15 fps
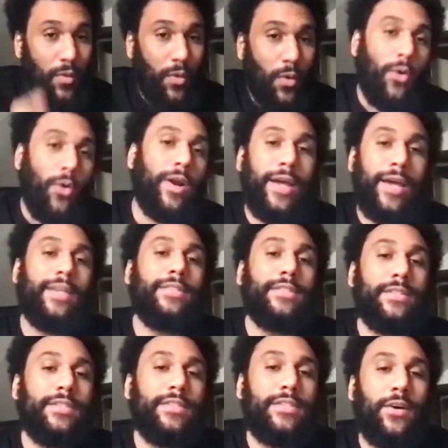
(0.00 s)
or
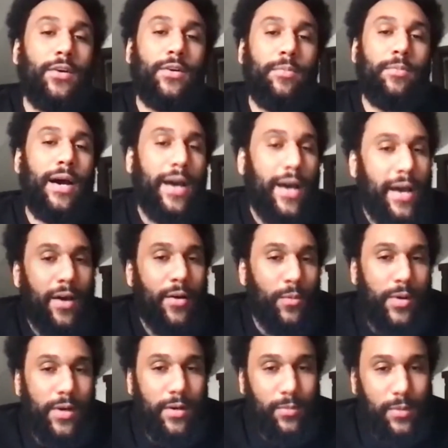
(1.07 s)
ageless joke about how
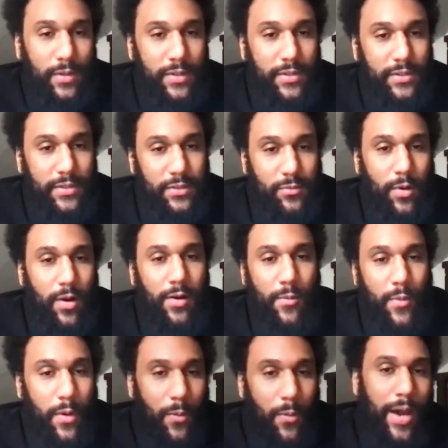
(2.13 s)
well religions work
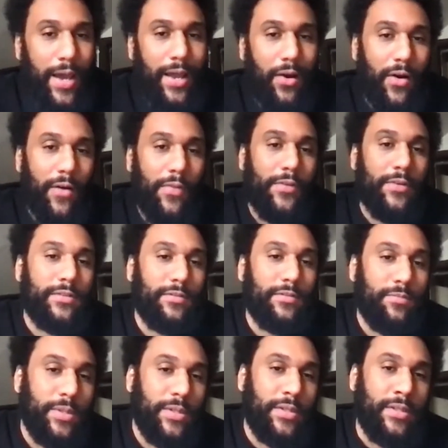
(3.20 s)
where white authors
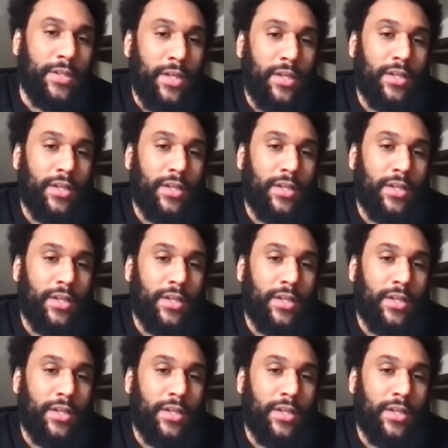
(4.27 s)
have been.